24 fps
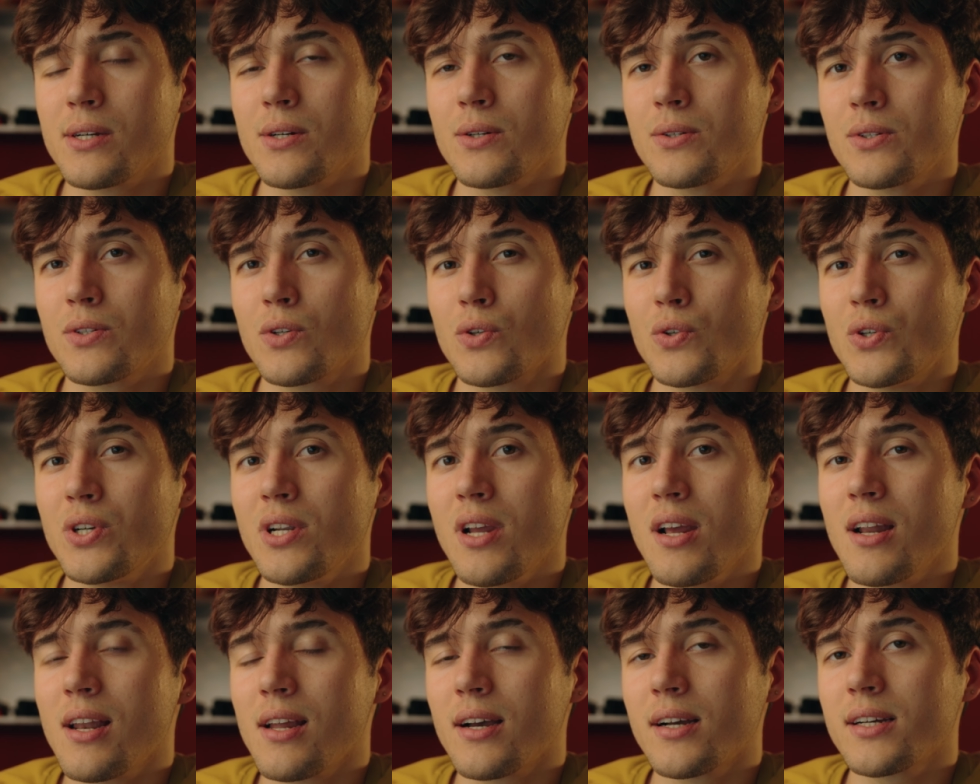don't
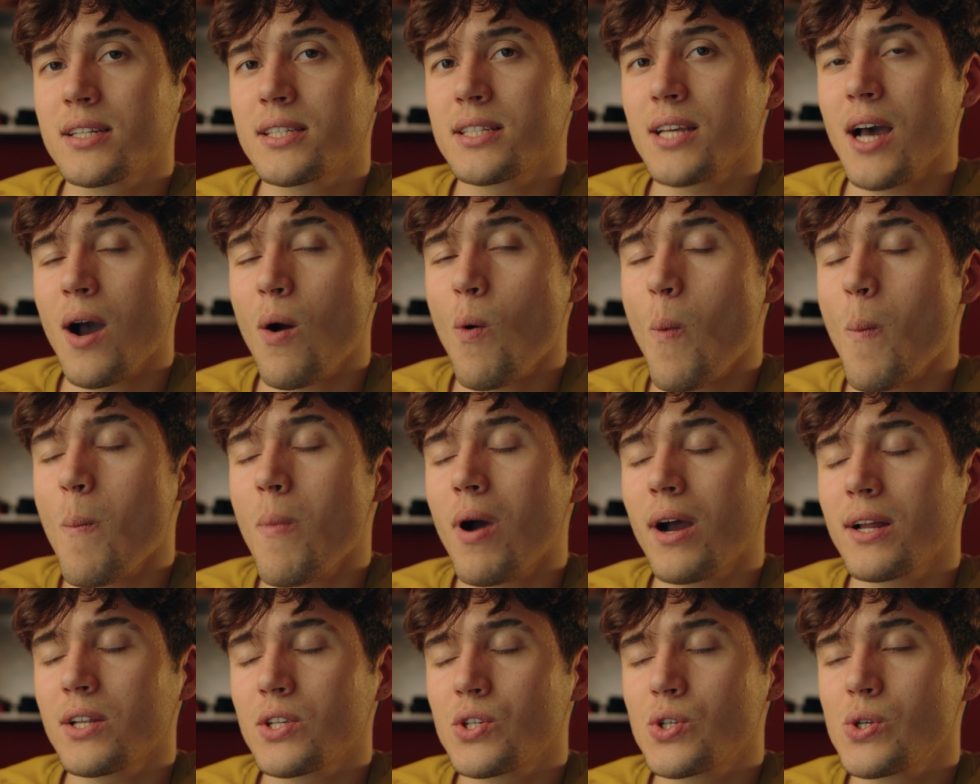realize how
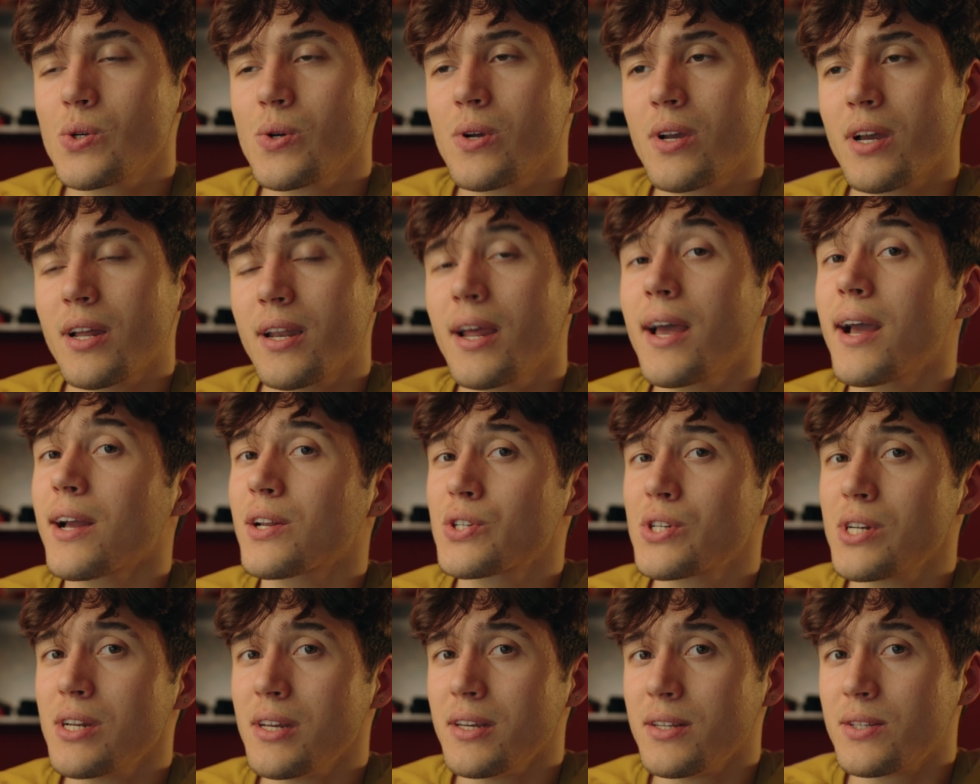much you can
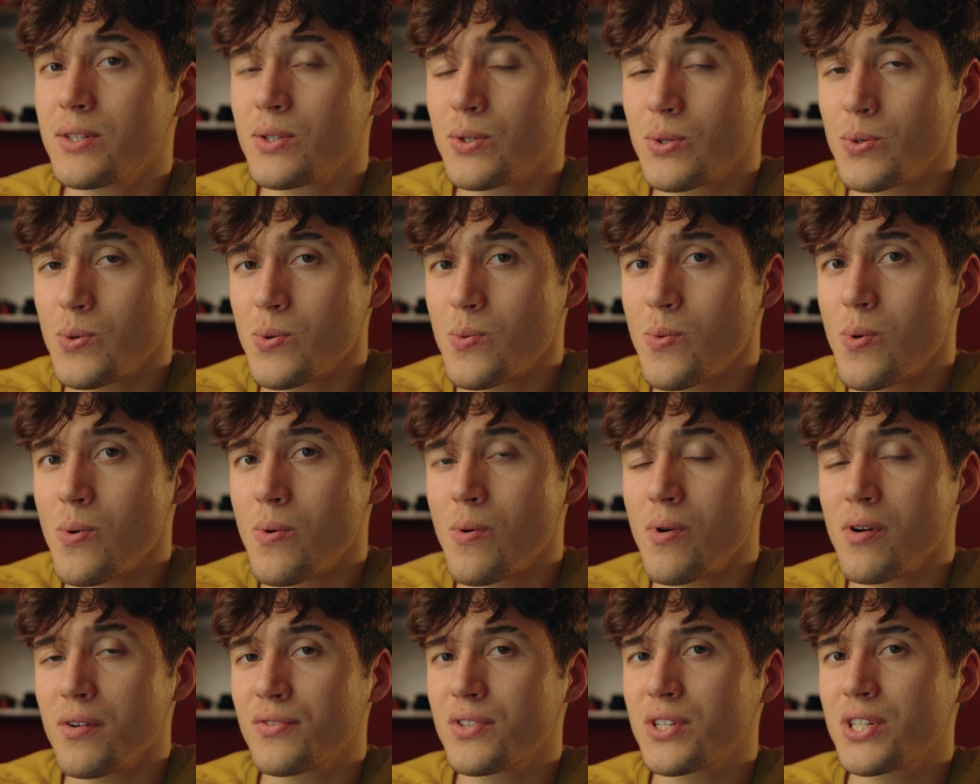actually
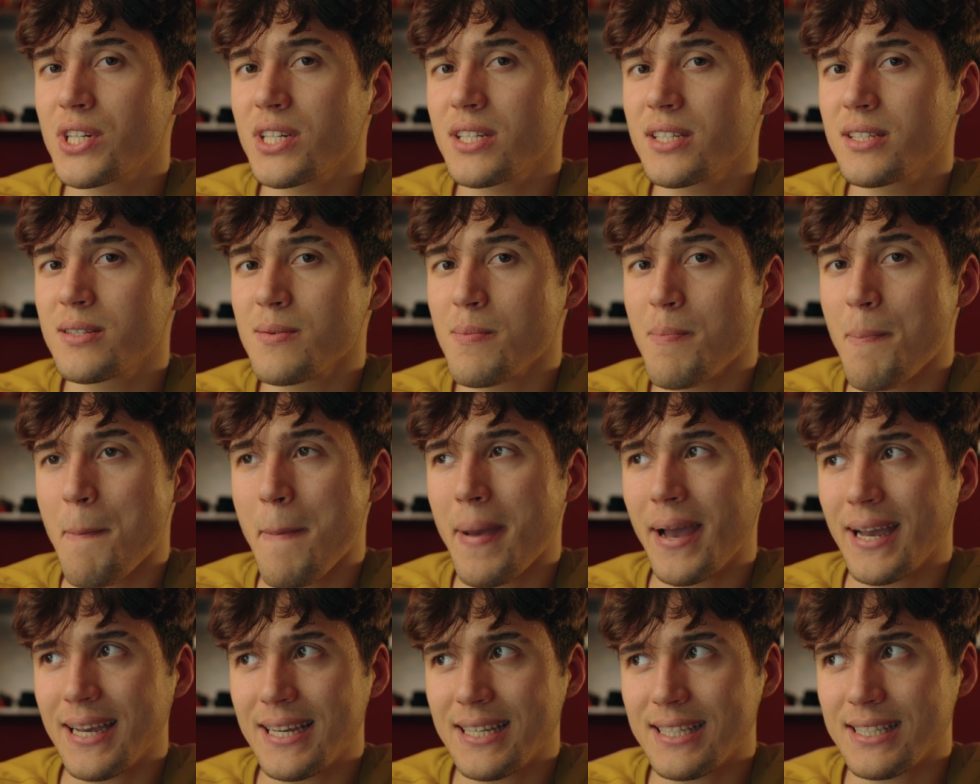do with just the
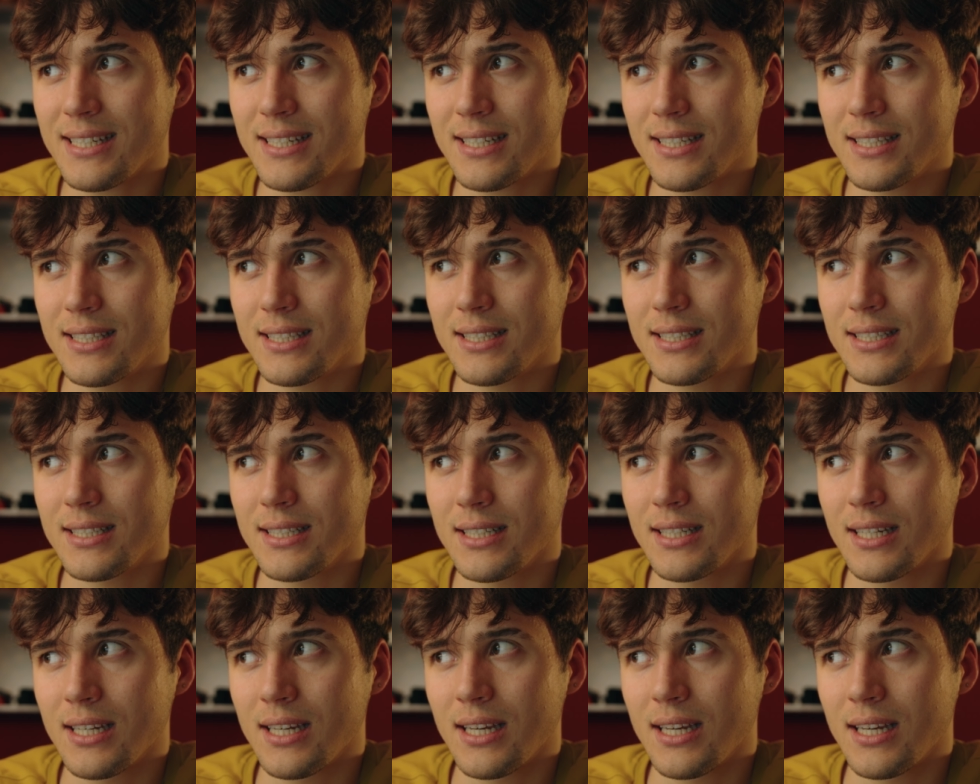basics.